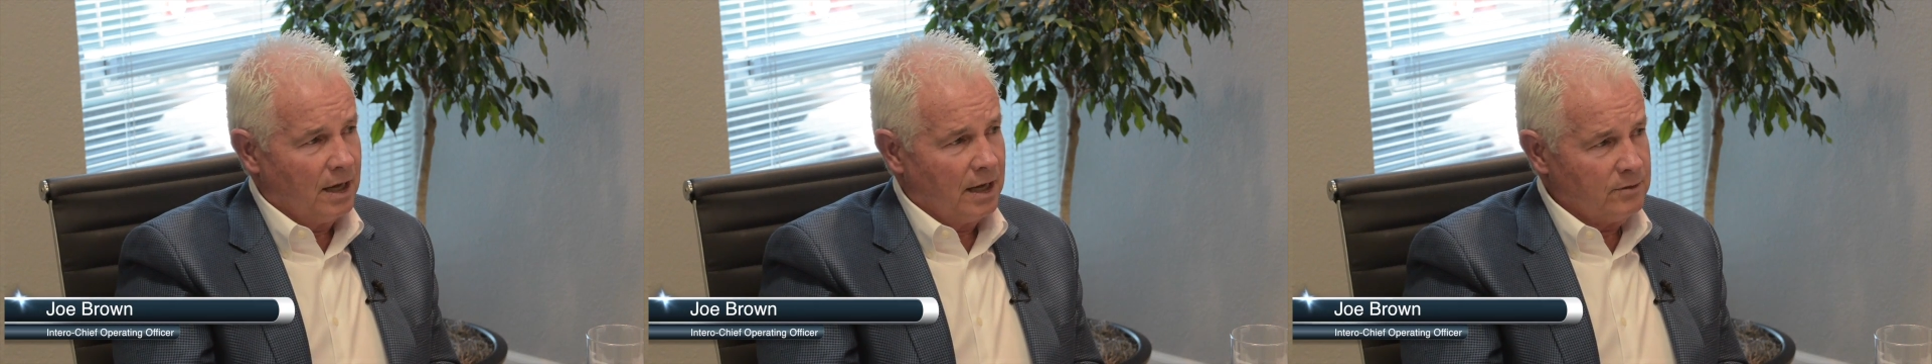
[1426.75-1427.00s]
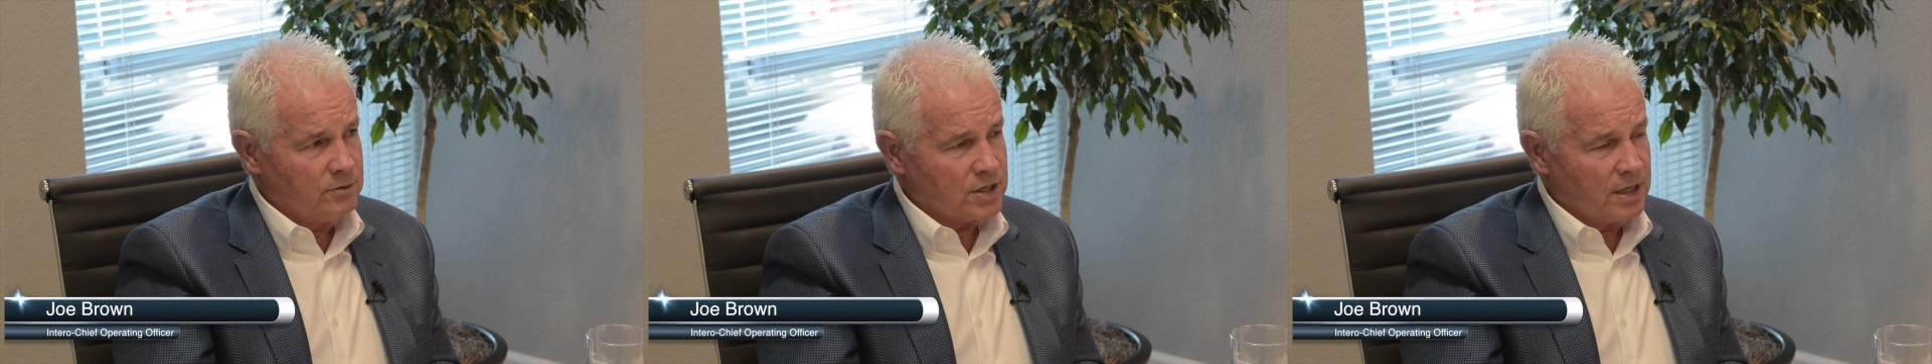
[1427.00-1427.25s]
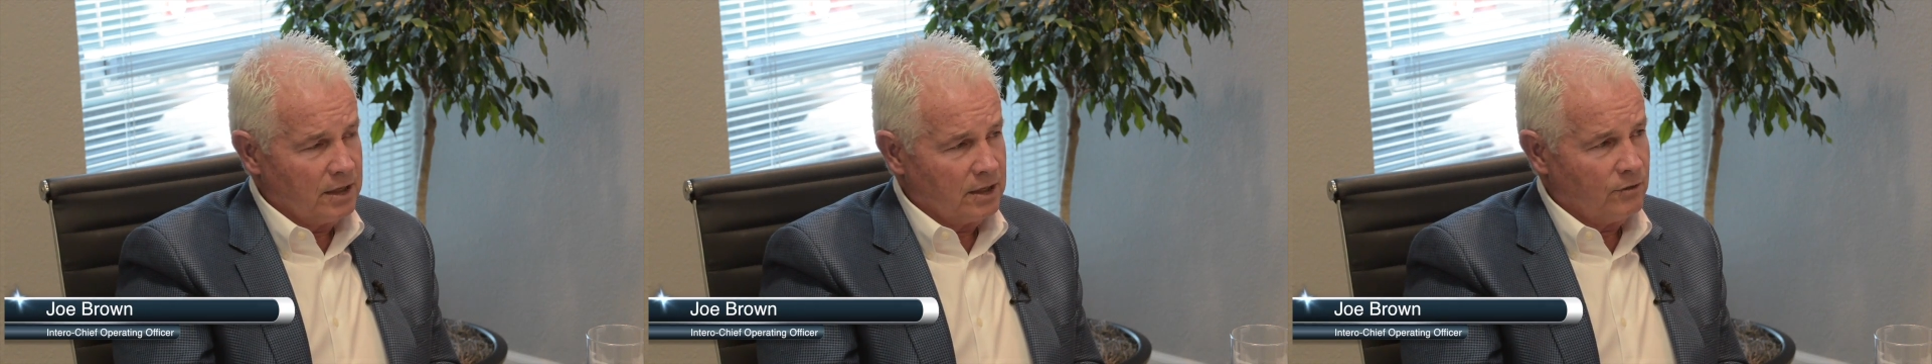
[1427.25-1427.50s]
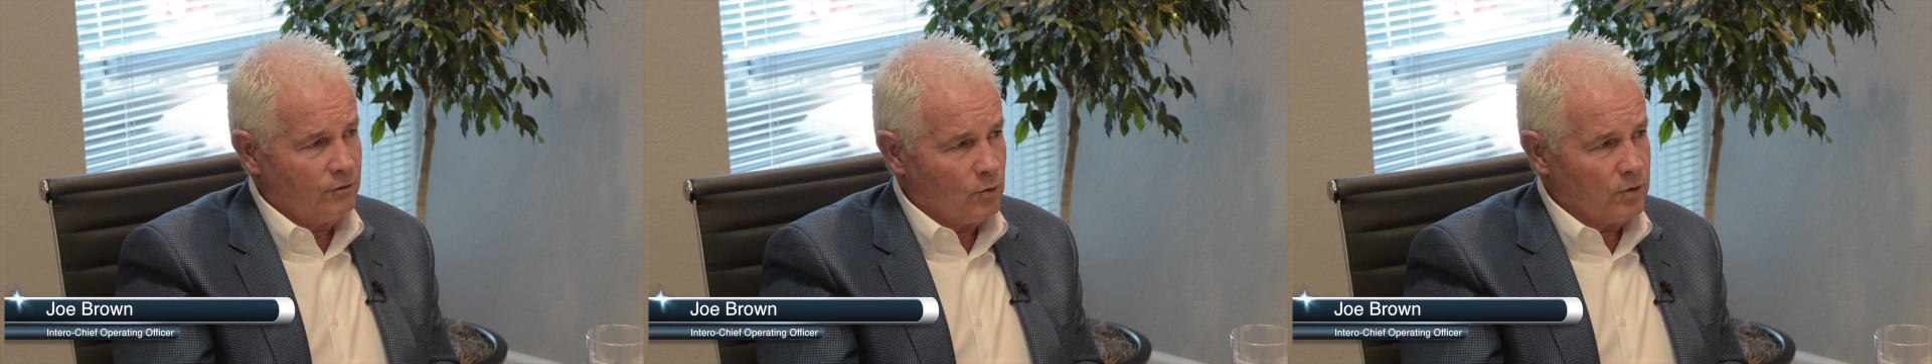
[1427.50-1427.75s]
He was getting a
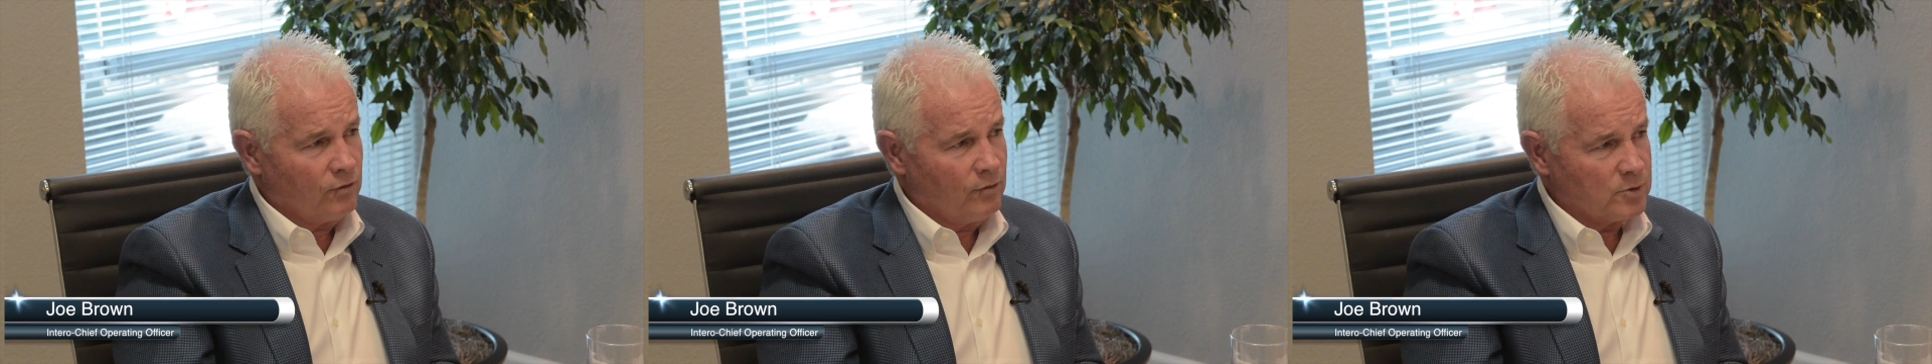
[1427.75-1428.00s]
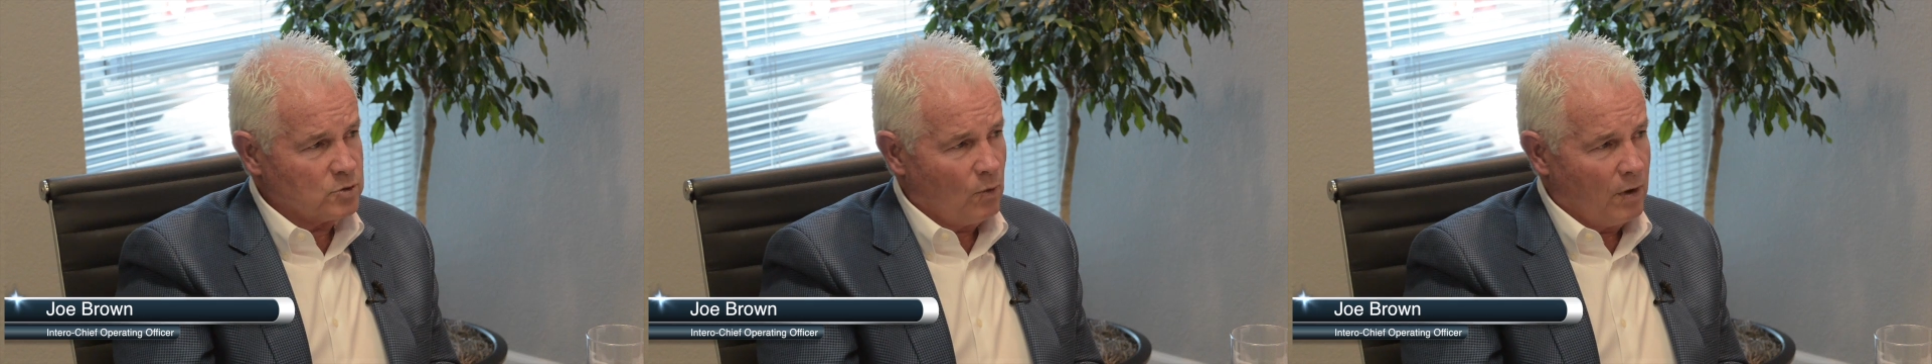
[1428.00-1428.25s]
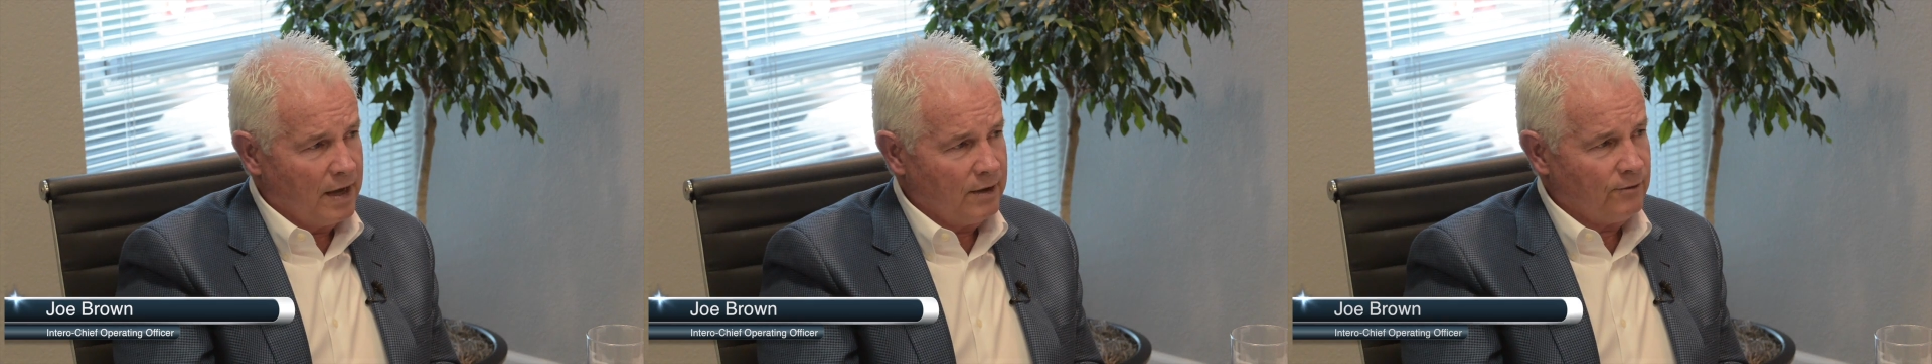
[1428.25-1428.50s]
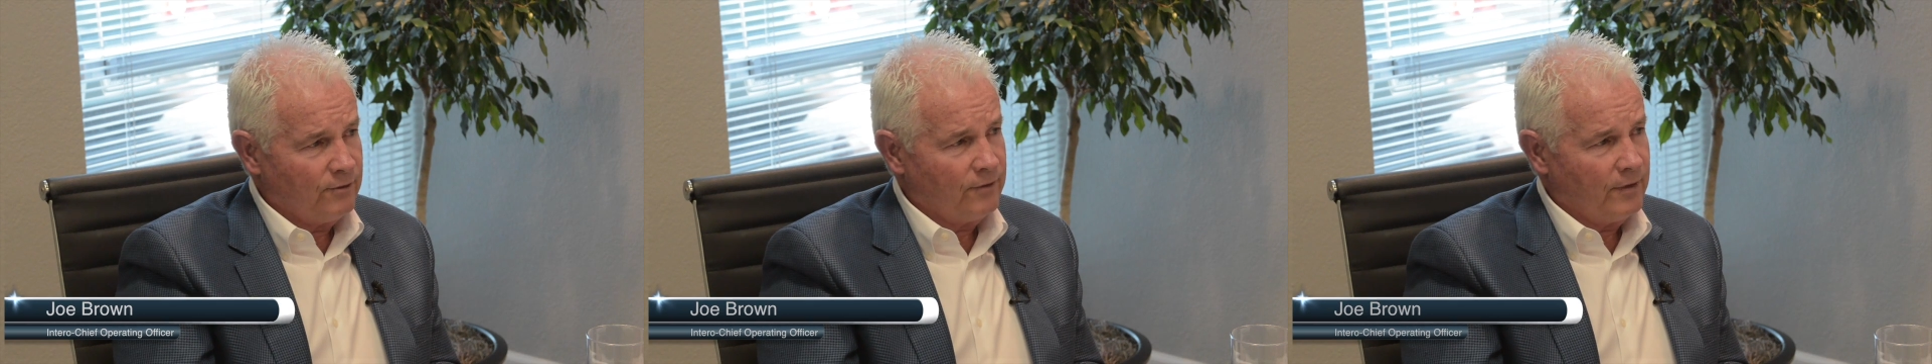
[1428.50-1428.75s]
divorce from his
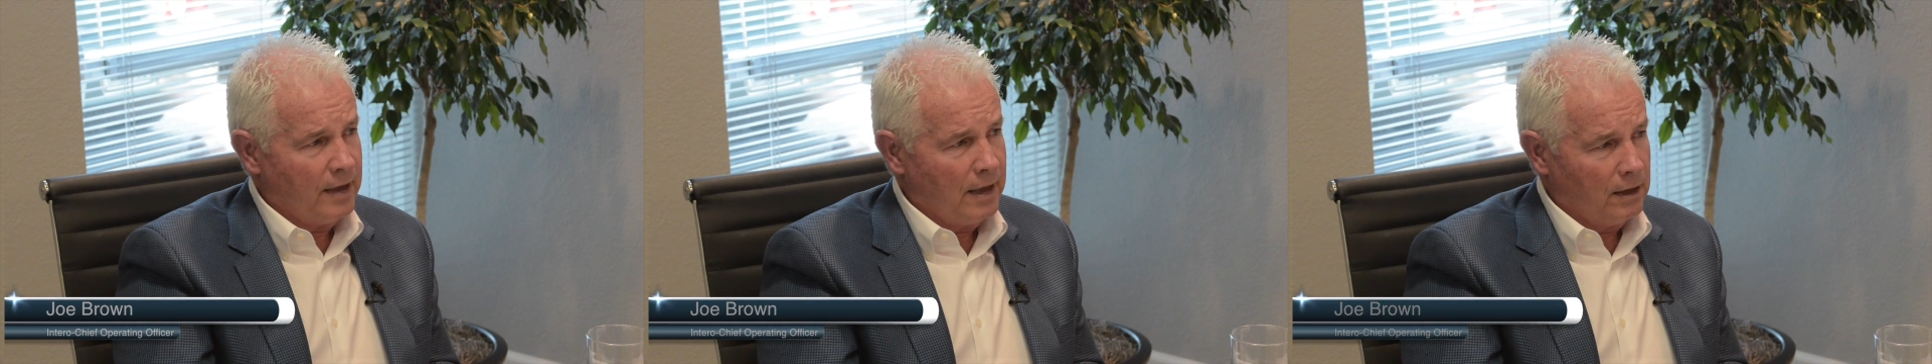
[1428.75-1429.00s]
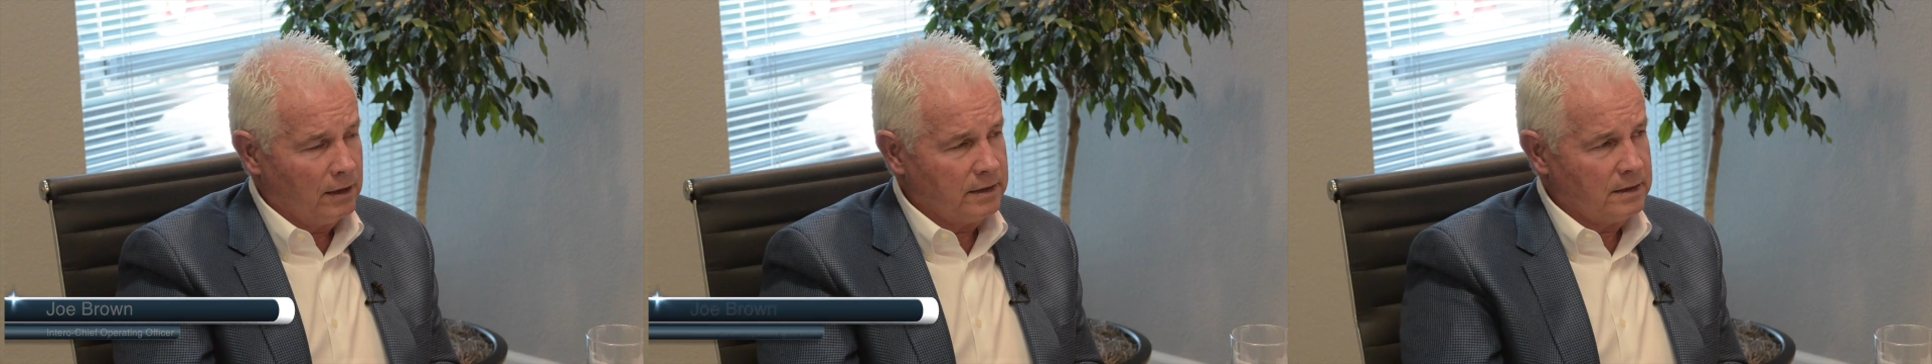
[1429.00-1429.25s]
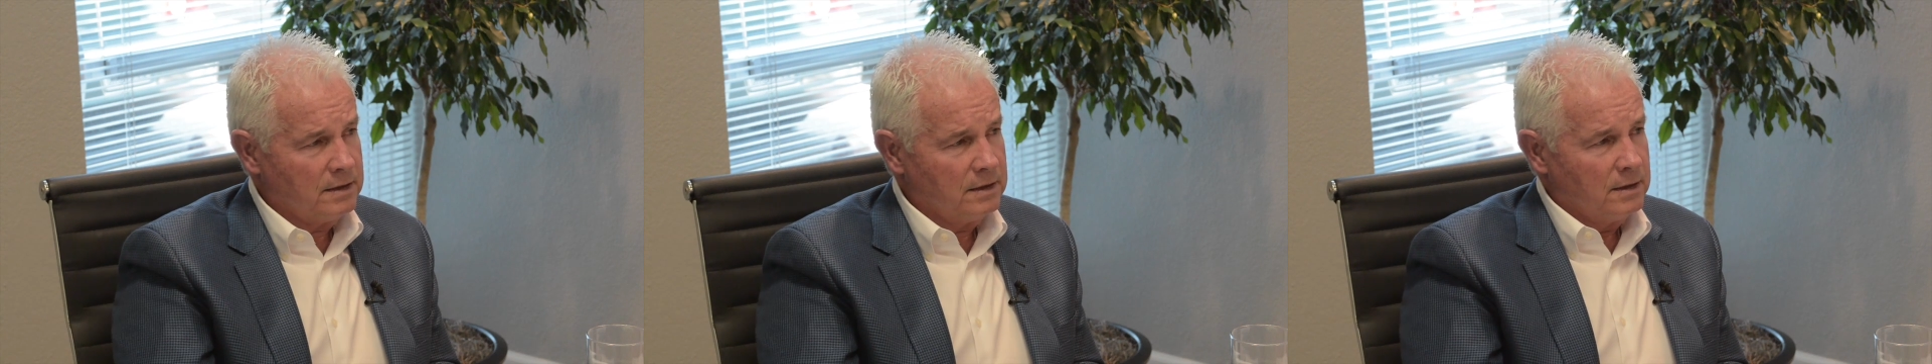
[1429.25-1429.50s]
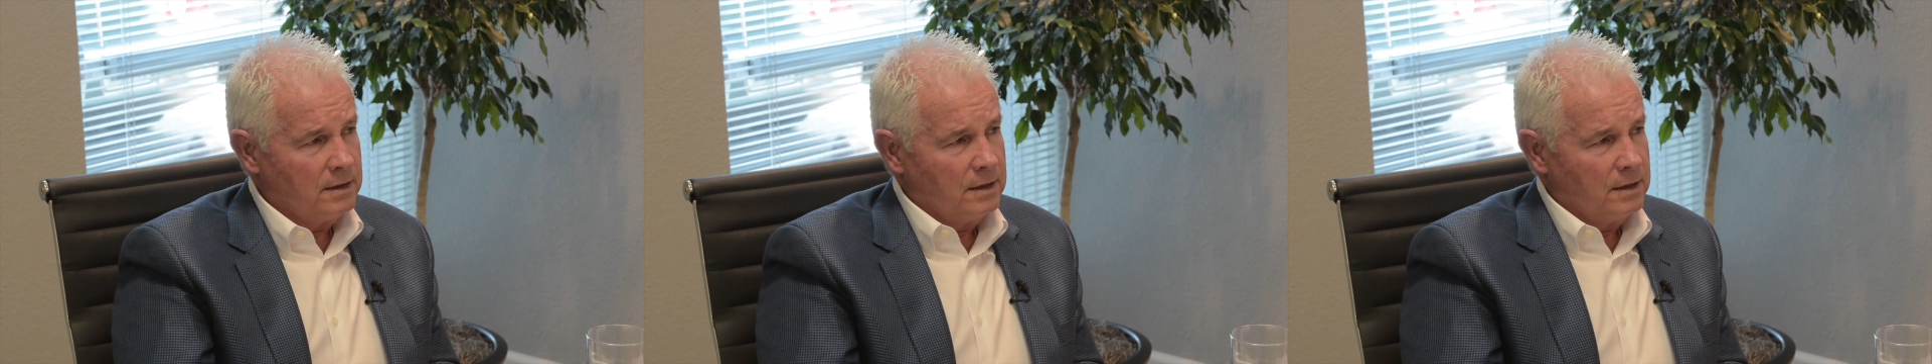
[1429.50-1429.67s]
wife, Helen.